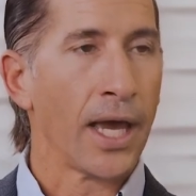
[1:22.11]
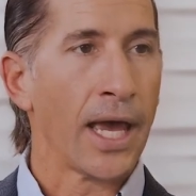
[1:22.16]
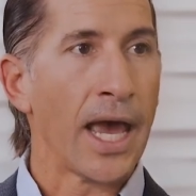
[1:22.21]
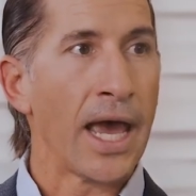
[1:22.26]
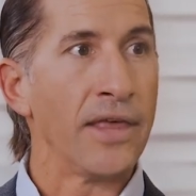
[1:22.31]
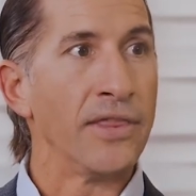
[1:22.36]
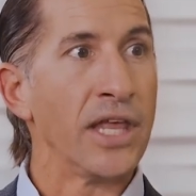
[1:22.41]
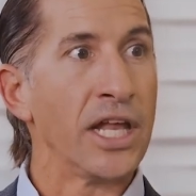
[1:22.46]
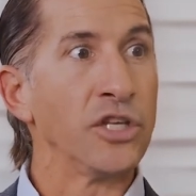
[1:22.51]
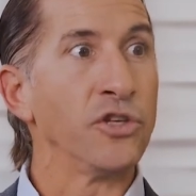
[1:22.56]

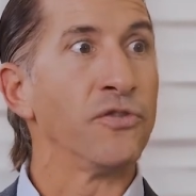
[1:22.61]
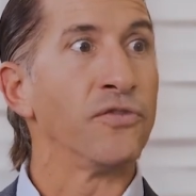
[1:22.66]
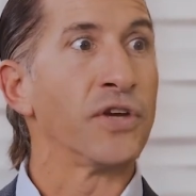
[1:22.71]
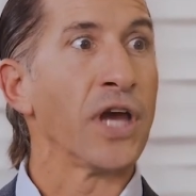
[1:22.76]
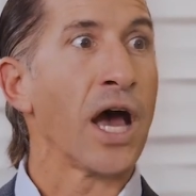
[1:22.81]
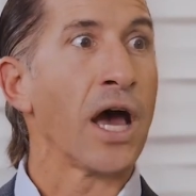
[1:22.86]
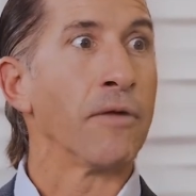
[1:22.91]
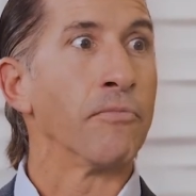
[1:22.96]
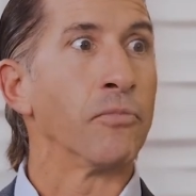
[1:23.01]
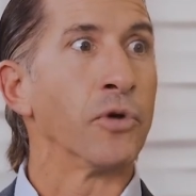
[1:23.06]
And then you've
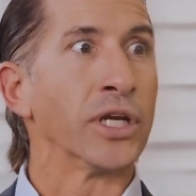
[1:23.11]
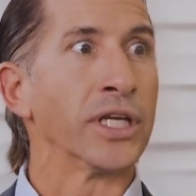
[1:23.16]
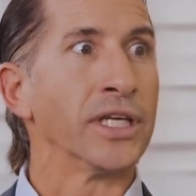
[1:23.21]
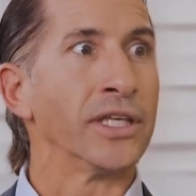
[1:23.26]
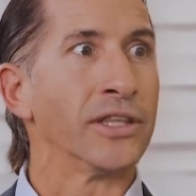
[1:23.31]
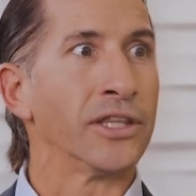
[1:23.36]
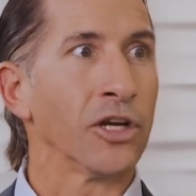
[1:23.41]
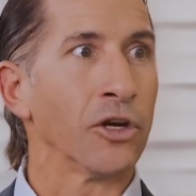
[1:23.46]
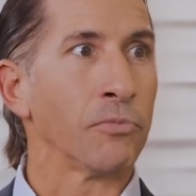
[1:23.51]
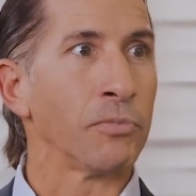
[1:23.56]
got
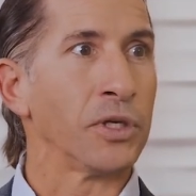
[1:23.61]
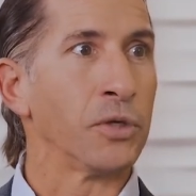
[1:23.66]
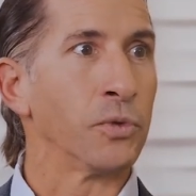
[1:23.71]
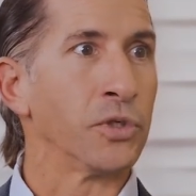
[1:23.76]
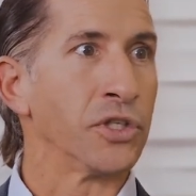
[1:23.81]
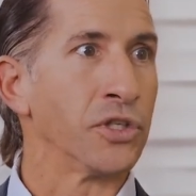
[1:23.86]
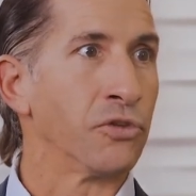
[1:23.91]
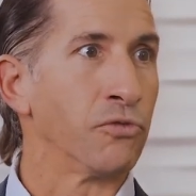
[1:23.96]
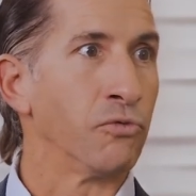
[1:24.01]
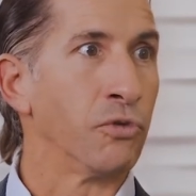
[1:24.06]
brachytherapy,
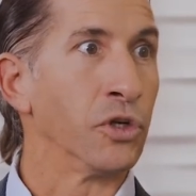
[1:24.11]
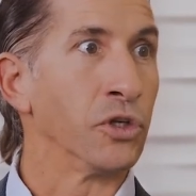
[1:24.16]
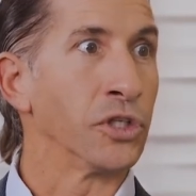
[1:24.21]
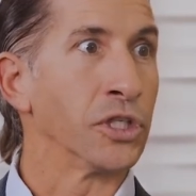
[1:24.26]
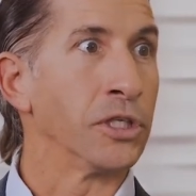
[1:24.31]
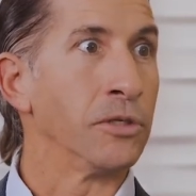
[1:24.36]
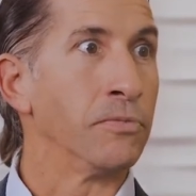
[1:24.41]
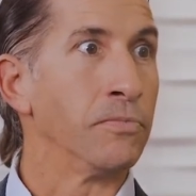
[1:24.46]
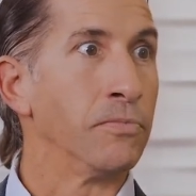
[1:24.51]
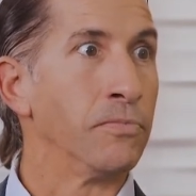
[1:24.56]
which is
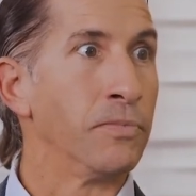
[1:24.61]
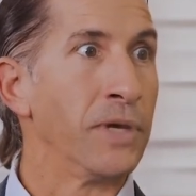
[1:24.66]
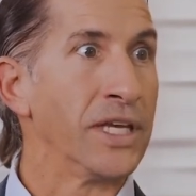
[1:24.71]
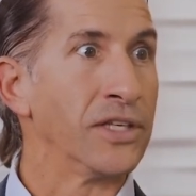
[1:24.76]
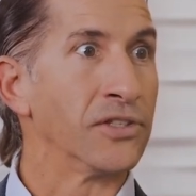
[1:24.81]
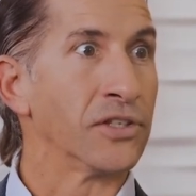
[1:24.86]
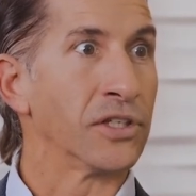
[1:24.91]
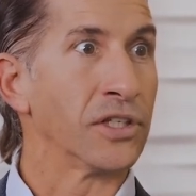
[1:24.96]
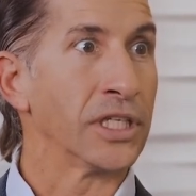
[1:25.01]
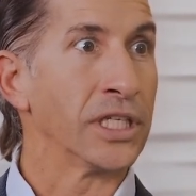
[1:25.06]
really
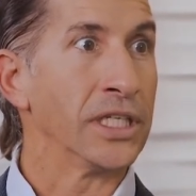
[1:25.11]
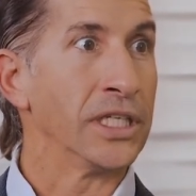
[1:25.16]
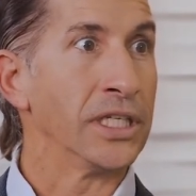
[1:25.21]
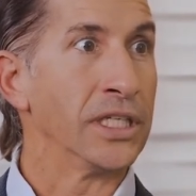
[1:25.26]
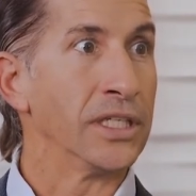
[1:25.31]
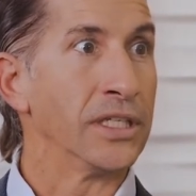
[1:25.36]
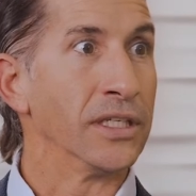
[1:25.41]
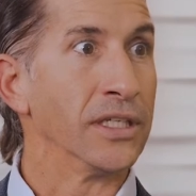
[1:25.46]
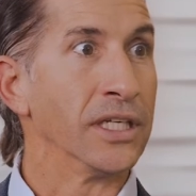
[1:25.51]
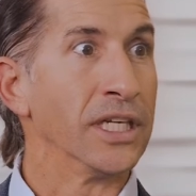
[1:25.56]

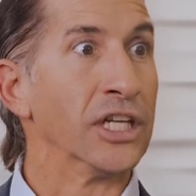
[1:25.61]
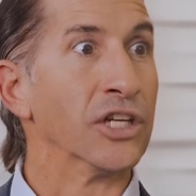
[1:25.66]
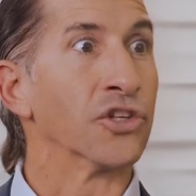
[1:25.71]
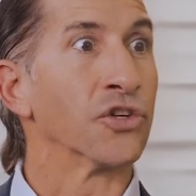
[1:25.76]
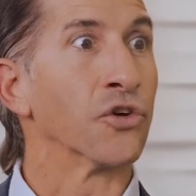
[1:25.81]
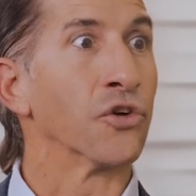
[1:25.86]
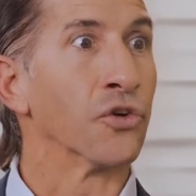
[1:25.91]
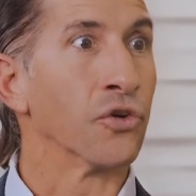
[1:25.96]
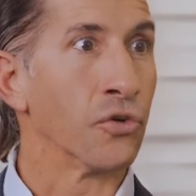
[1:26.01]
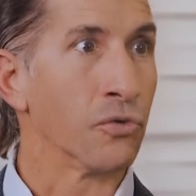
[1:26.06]
basically
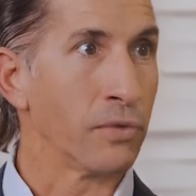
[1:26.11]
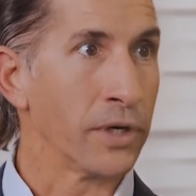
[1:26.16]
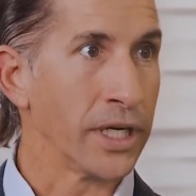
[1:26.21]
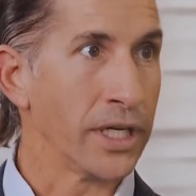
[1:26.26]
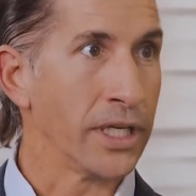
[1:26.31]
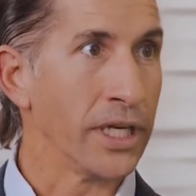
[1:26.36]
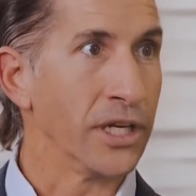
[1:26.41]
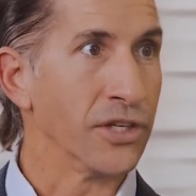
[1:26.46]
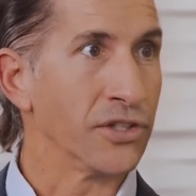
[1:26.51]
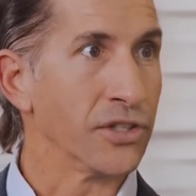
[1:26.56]
internal
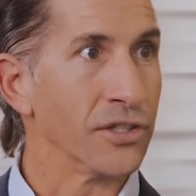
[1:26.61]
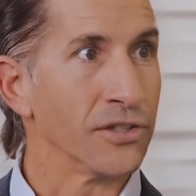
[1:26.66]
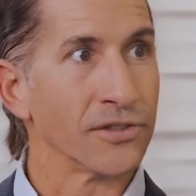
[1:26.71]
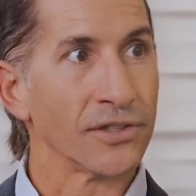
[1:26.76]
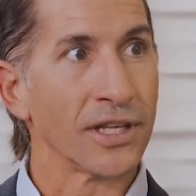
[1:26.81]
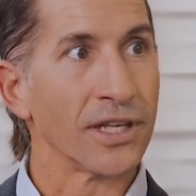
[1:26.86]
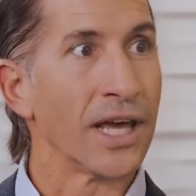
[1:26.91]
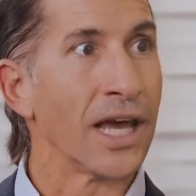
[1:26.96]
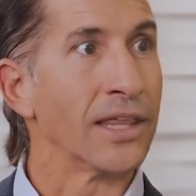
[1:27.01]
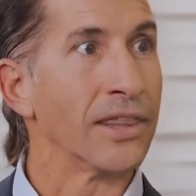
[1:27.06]
radiation is
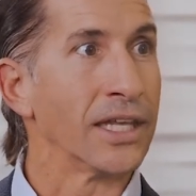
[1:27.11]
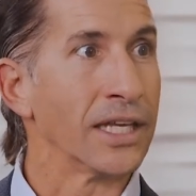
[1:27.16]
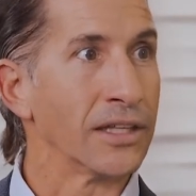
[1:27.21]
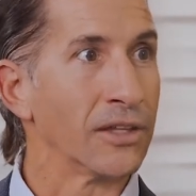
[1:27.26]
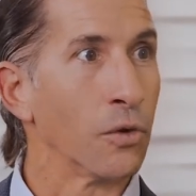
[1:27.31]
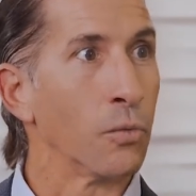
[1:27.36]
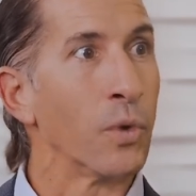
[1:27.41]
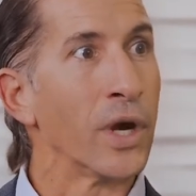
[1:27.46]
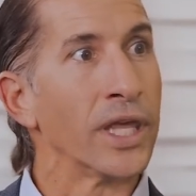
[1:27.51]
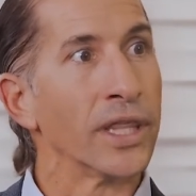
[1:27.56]
i think
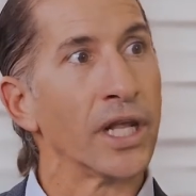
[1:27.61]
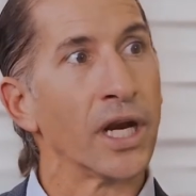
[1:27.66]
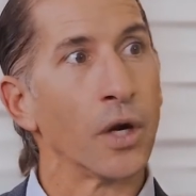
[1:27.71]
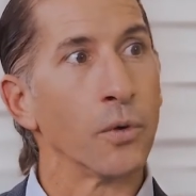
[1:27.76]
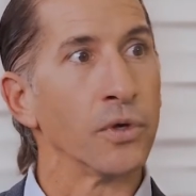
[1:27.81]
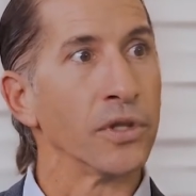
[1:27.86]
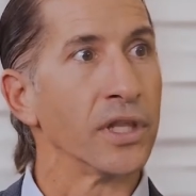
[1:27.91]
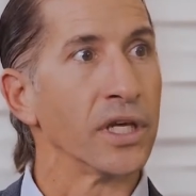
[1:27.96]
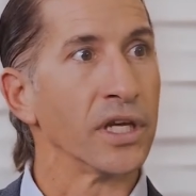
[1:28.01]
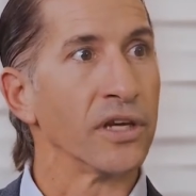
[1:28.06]
the way that i
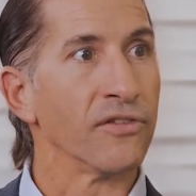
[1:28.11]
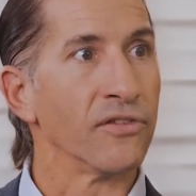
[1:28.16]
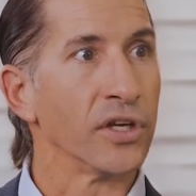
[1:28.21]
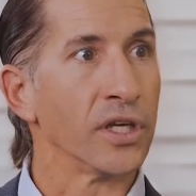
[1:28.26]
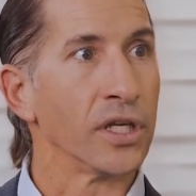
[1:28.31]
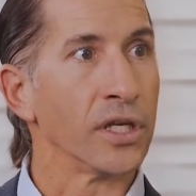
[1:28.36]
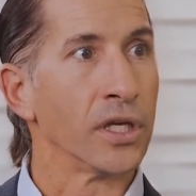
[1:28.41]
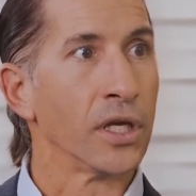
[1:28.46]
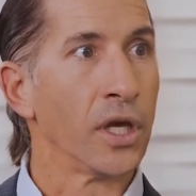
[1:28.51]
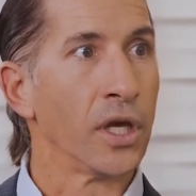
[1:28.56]
would think of it